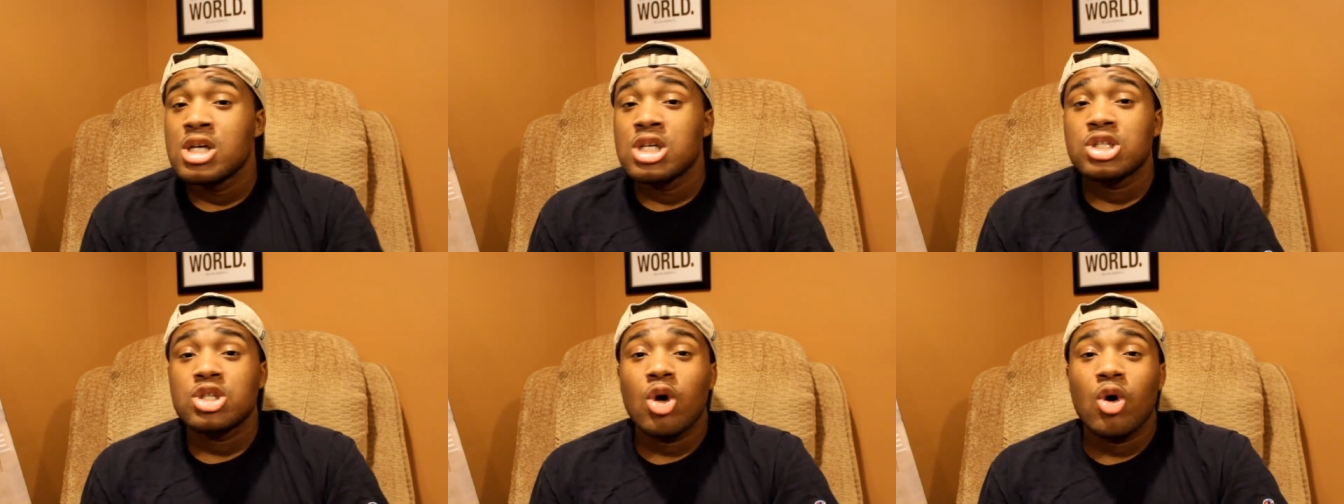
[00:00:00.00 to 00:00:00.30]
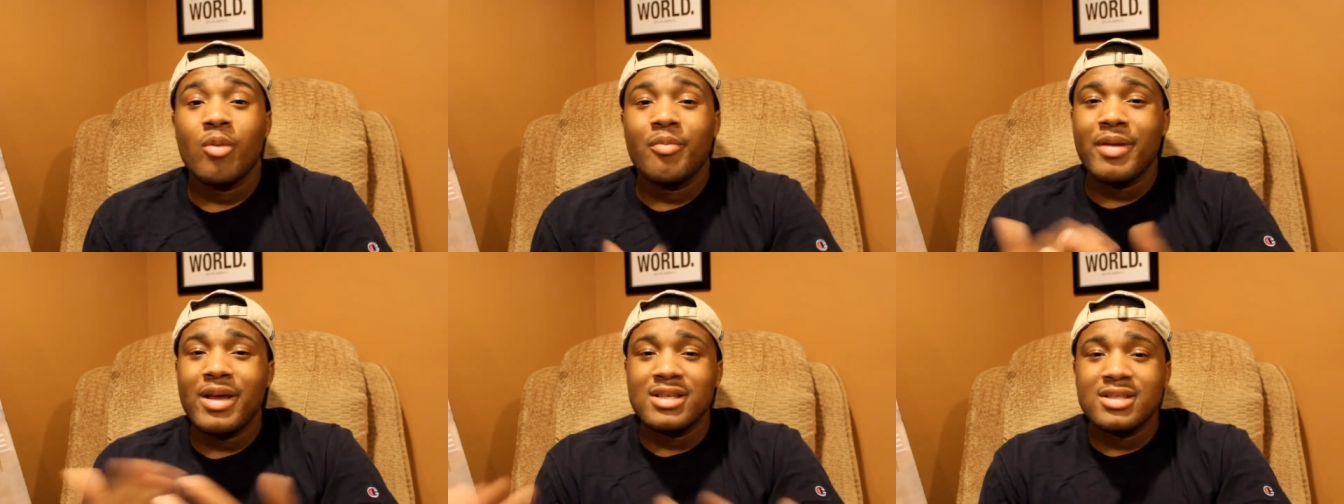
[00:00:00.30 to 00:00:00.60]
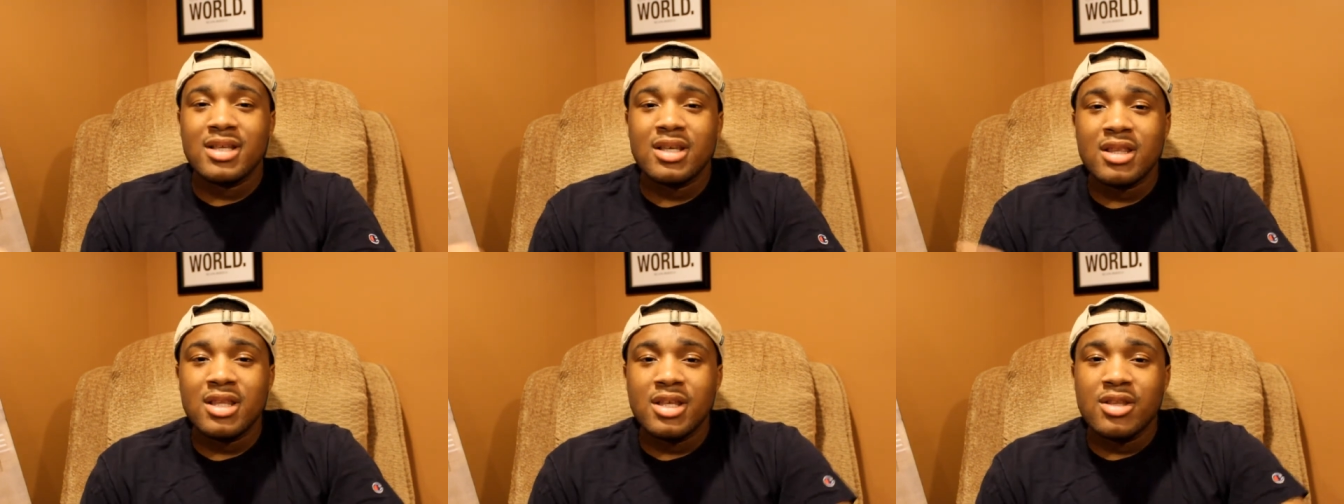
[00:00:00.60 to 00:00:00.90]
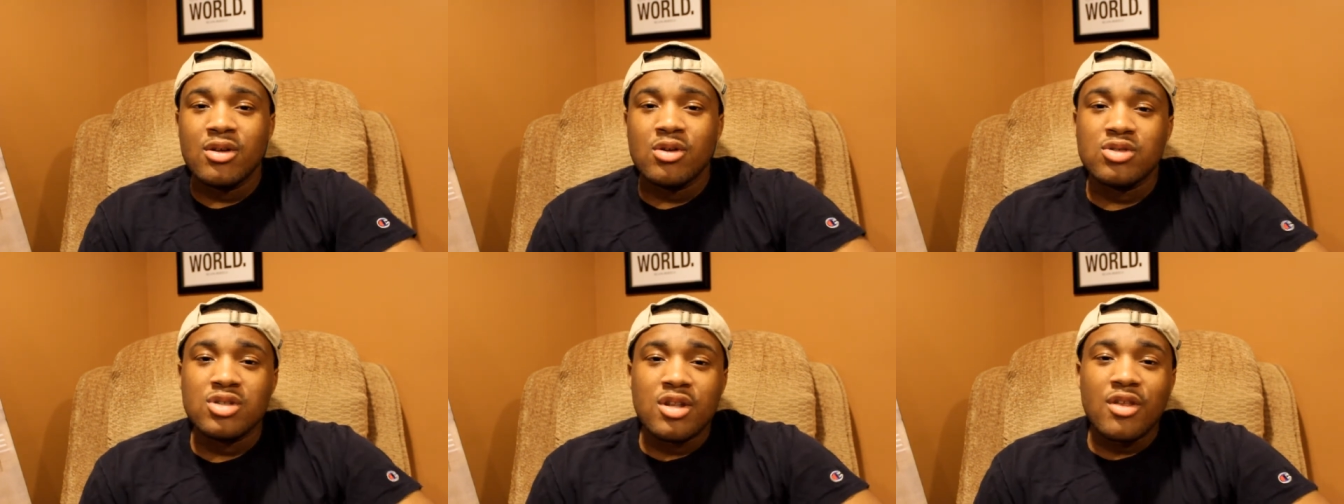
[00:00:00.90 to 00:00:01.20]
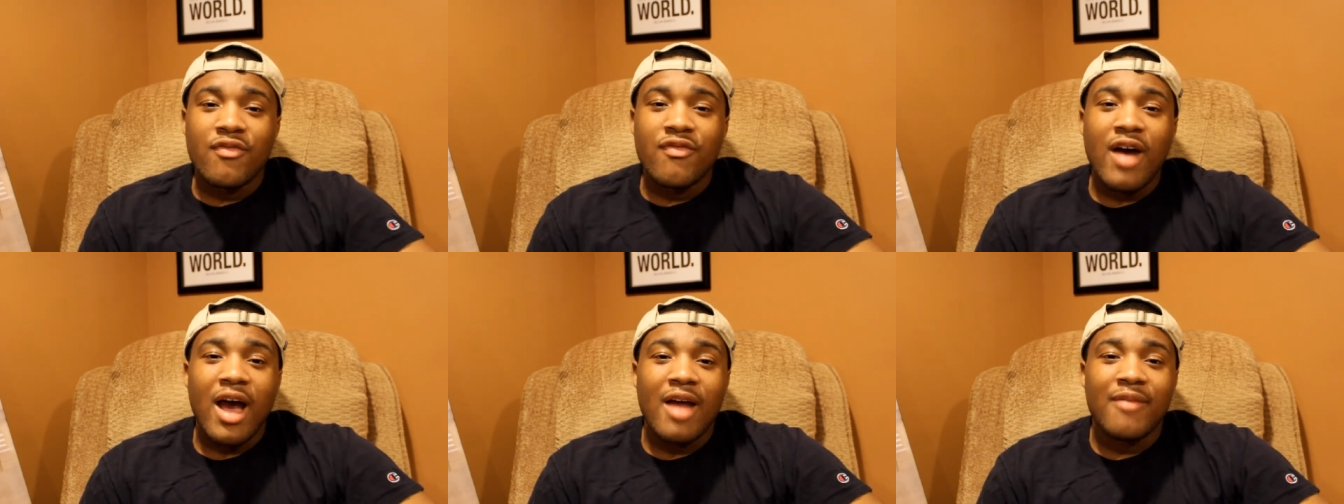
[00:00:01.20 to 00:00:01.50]
So basically, those are
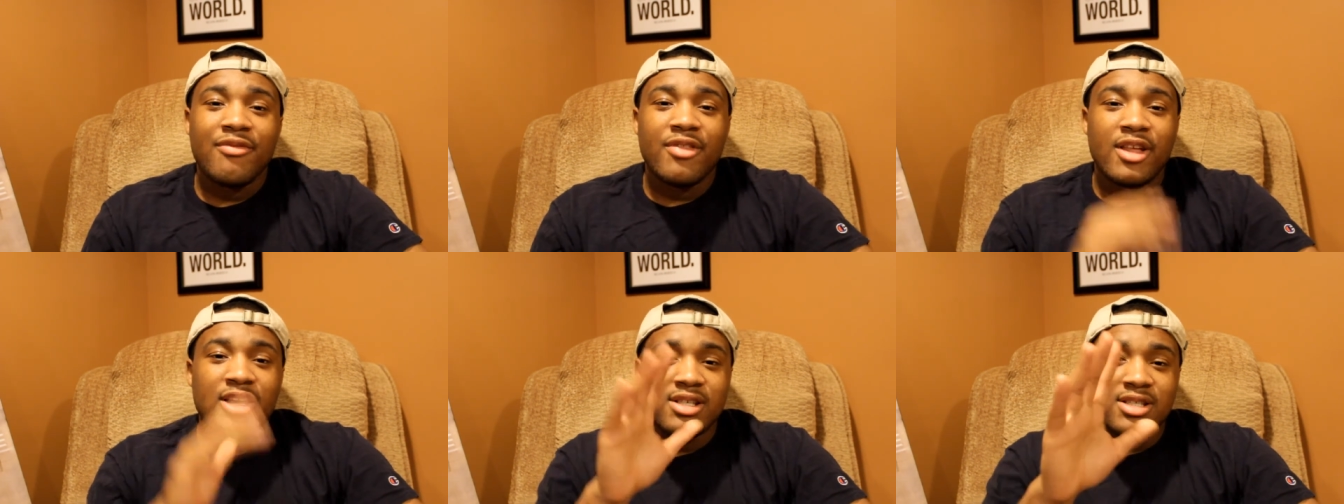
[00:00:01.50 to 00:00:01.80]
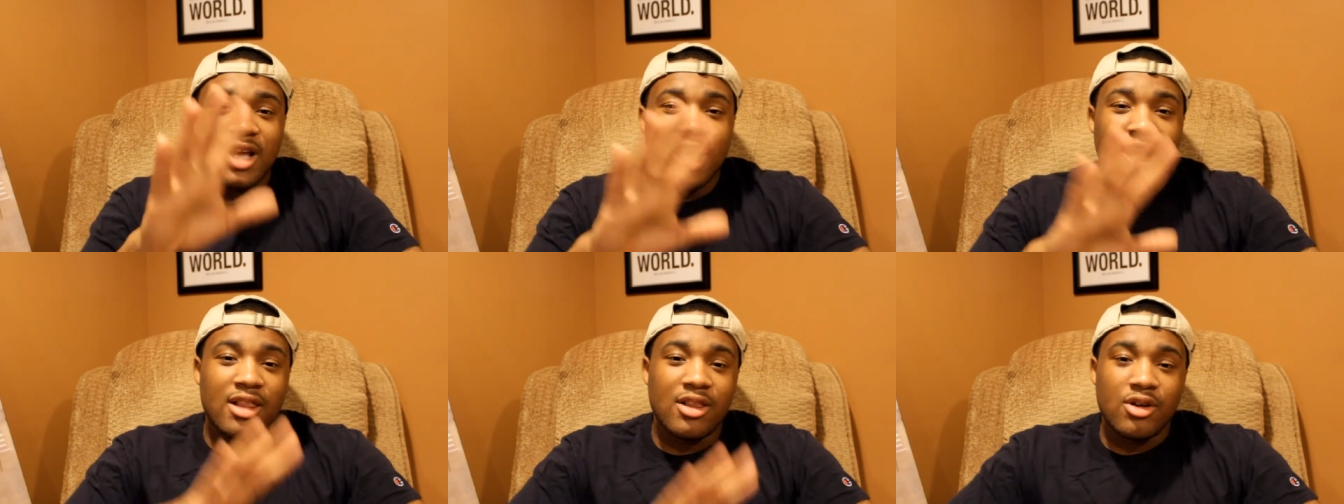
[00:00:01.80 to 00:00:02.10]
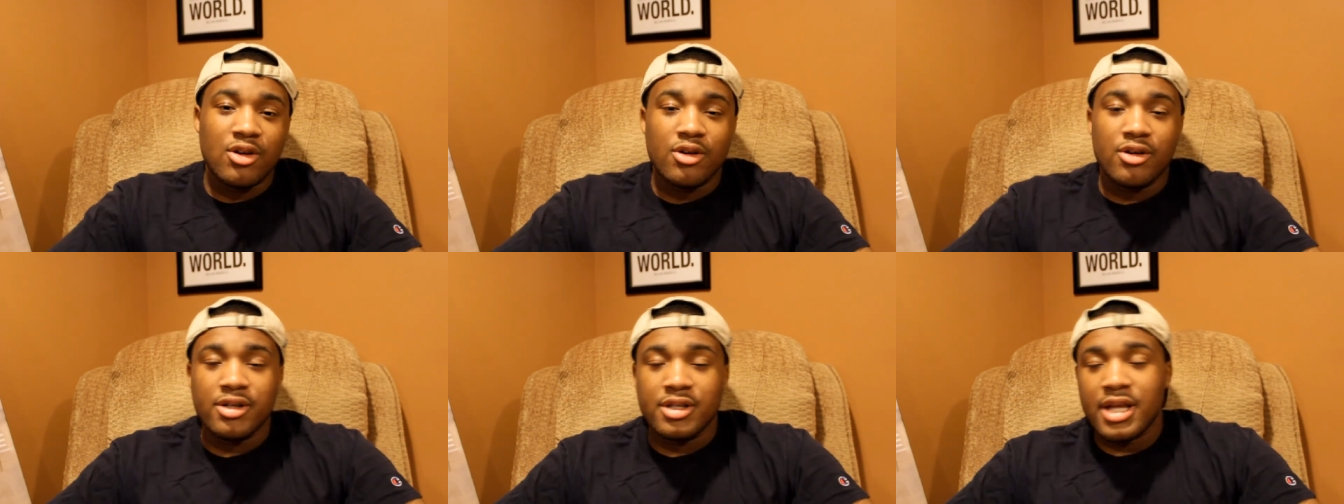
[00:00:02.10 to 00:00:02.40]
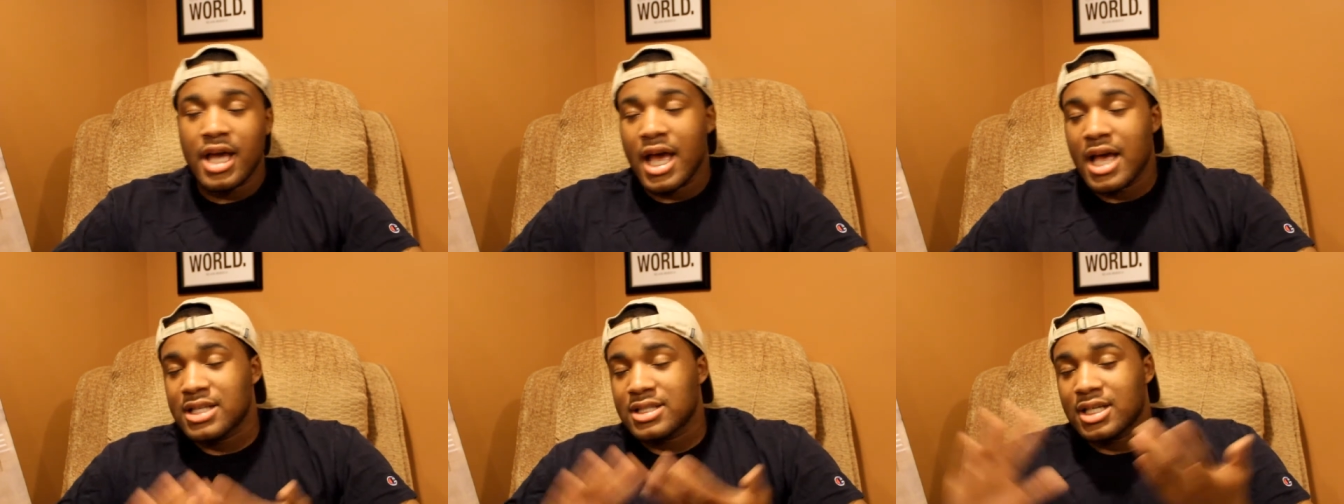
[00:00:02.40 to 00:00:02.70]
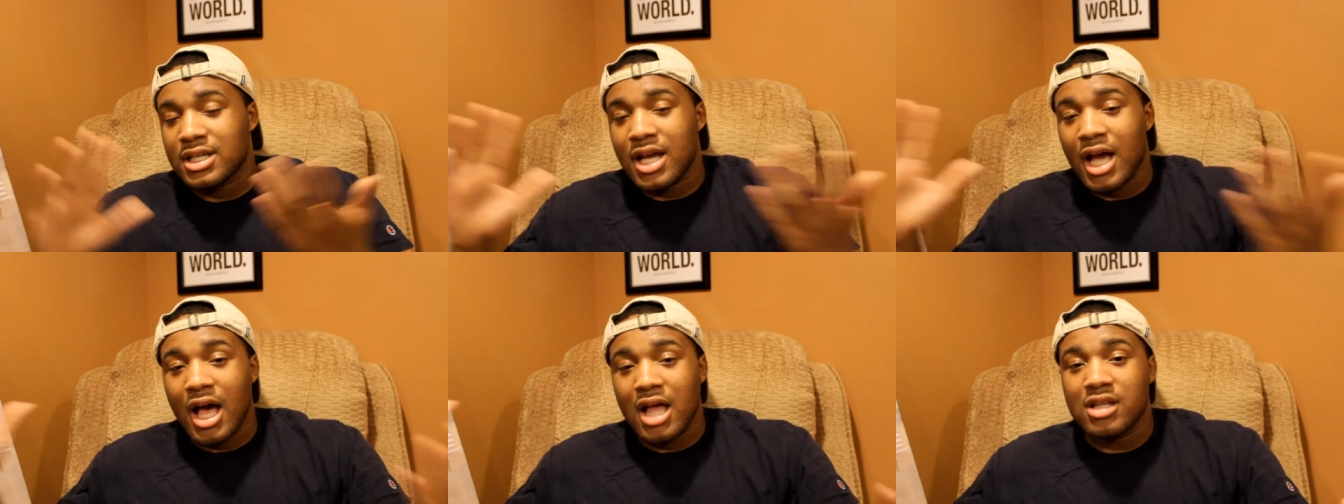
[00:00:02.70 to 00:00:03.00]
the five things I learned as
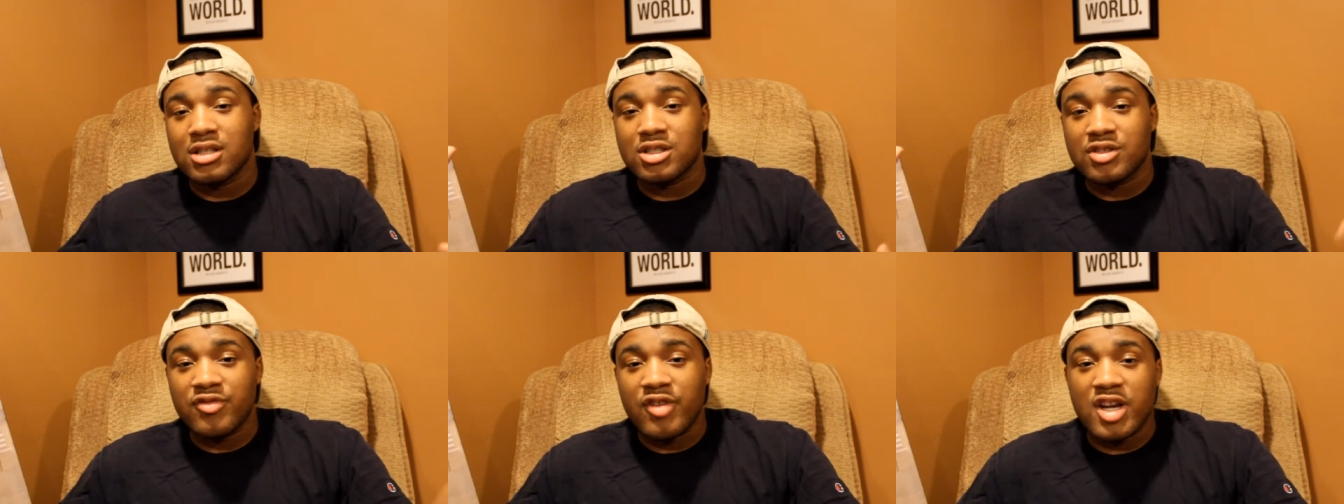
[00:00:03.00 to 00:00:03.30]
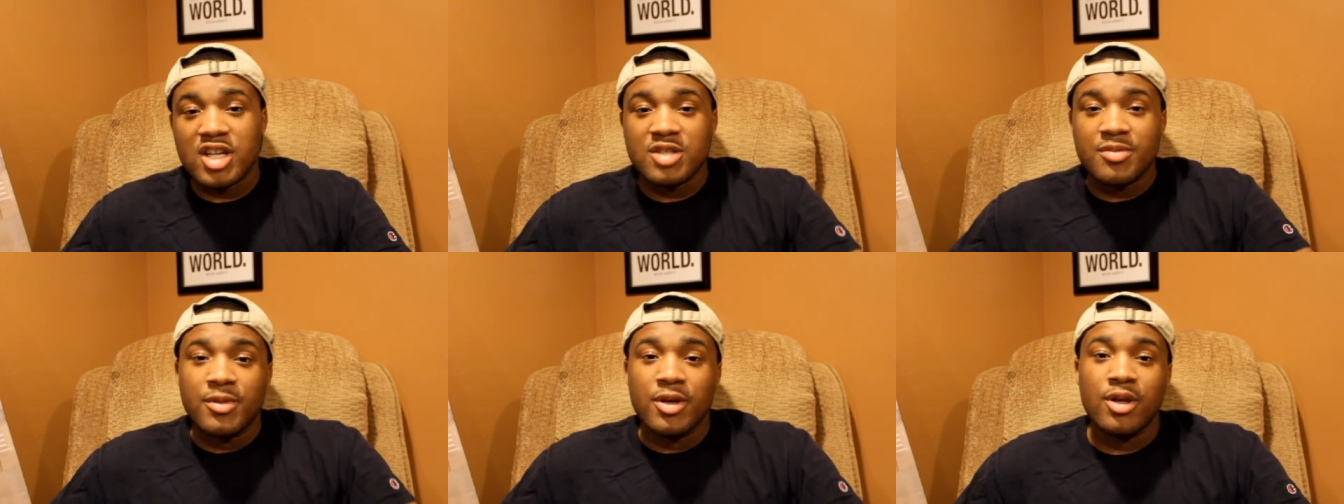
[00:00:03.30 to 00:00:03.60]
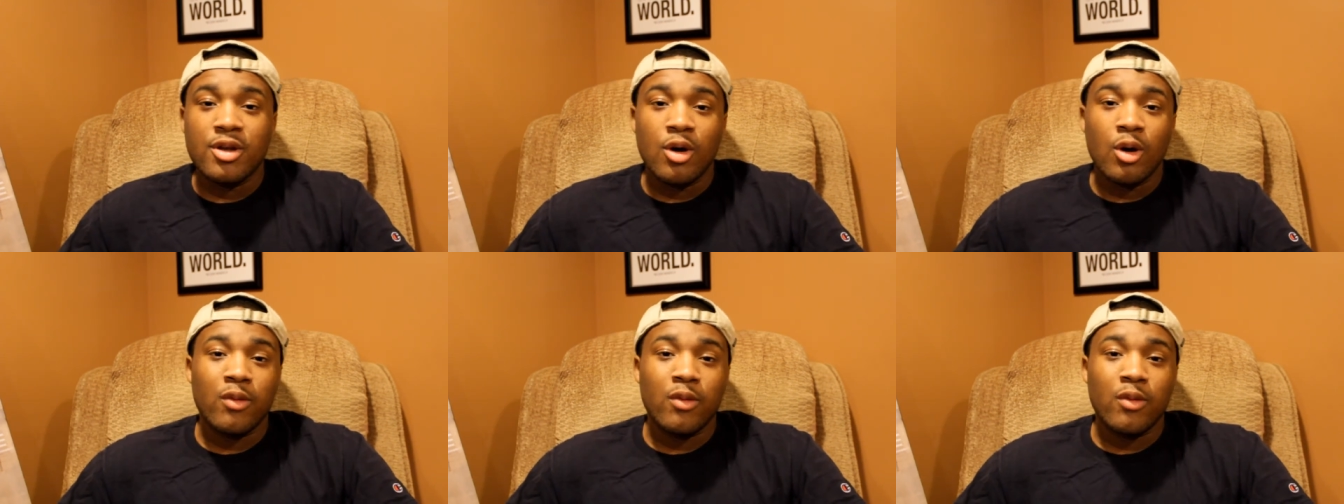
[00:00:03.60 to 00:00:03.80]
a college freshman.